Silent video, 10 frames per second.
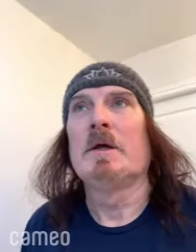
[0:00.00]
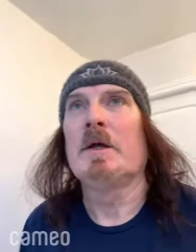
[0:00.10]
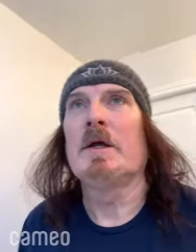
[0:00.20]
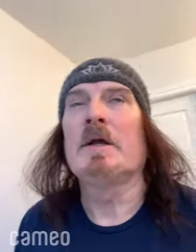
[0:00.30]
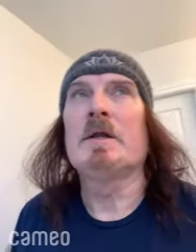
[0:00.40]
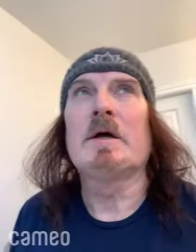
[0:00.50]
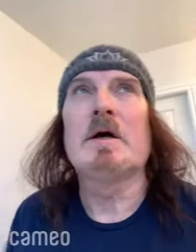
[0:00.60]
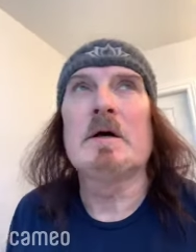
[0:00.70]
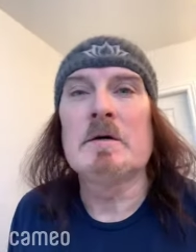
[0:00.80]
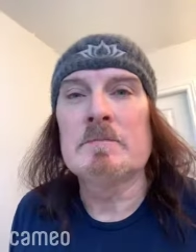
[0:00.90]
And
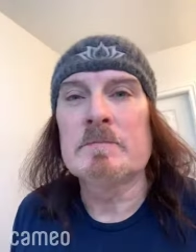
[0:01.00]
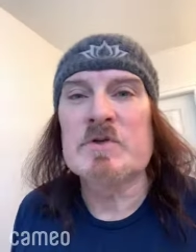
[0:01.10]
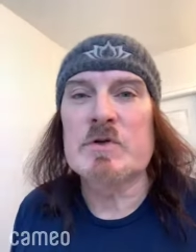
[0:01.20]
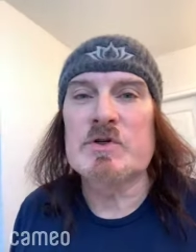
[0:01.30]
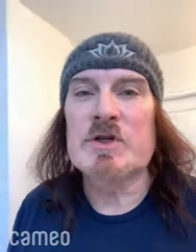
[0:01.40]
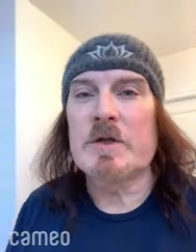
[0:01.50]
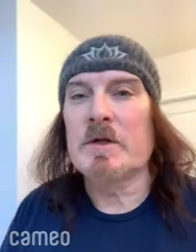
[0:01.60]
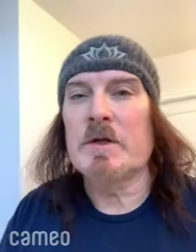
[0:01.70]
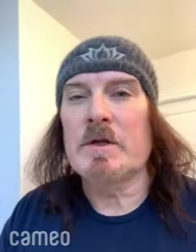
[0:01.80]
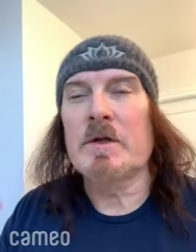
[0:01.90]
um, so she did.
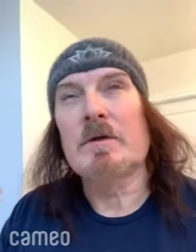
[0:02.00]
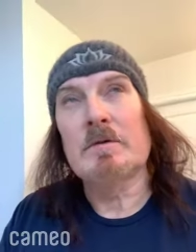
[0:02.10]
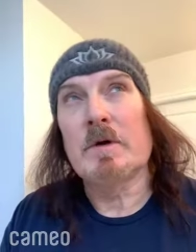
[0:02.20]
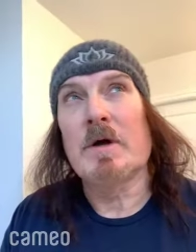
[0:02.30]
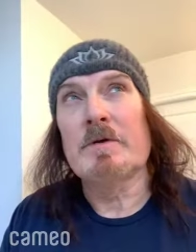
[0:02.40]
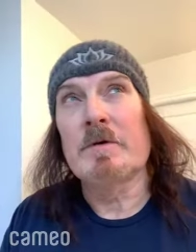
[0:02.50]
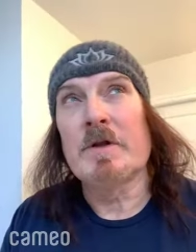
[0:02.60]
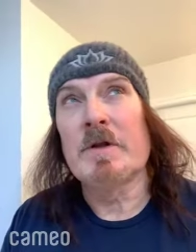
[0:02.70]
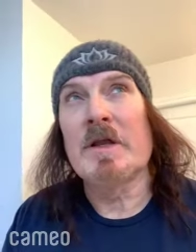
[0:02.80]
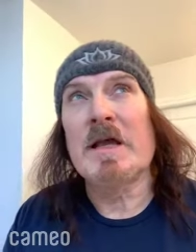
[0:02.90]
He, eh, Hunter
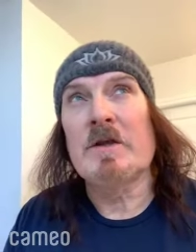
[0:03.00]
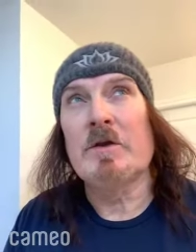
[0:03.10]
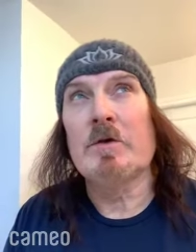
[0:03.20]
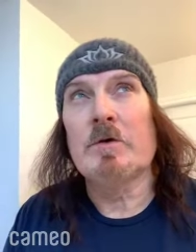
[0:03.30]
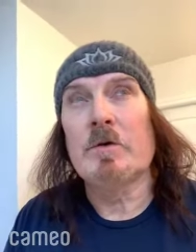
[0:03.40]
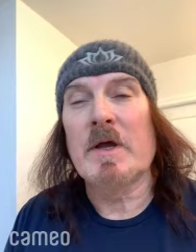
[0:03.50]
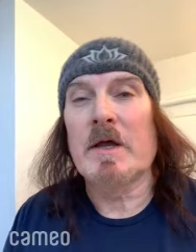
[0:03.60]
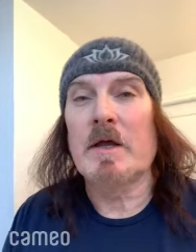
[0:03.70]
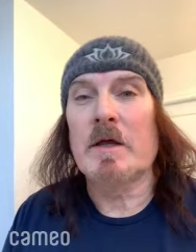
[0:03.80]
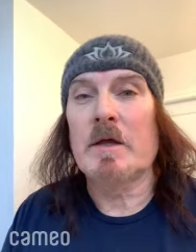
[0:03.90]
didn't get you
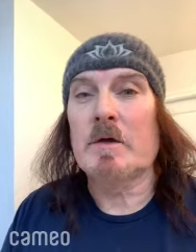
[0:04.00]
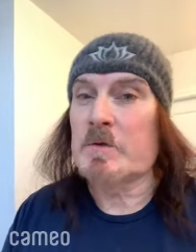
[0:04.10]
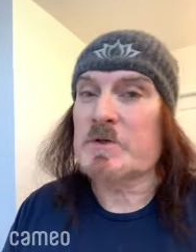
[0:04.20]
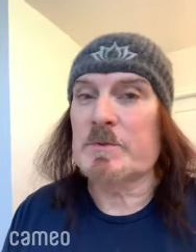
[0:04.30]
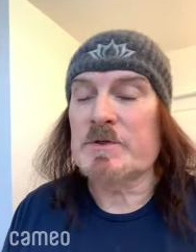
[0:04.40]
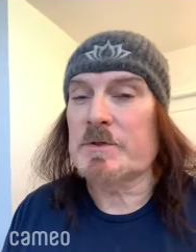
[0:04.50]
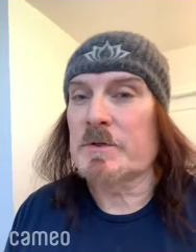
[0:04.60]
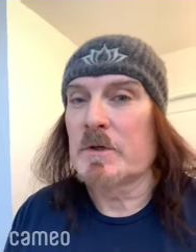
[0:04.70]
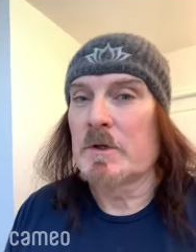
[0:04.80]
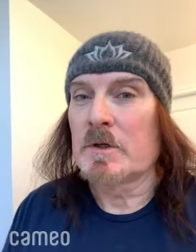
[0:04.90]
a Christmas
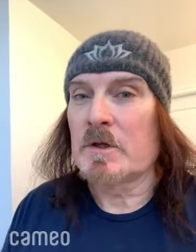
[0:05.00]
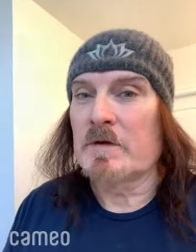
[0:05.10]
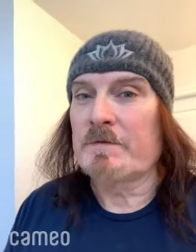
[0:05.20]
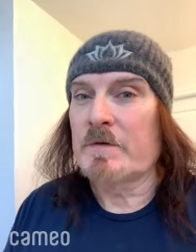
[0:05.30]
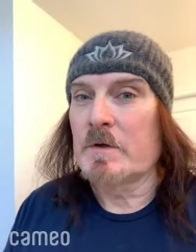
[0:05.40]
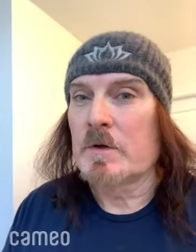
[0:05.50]
gift,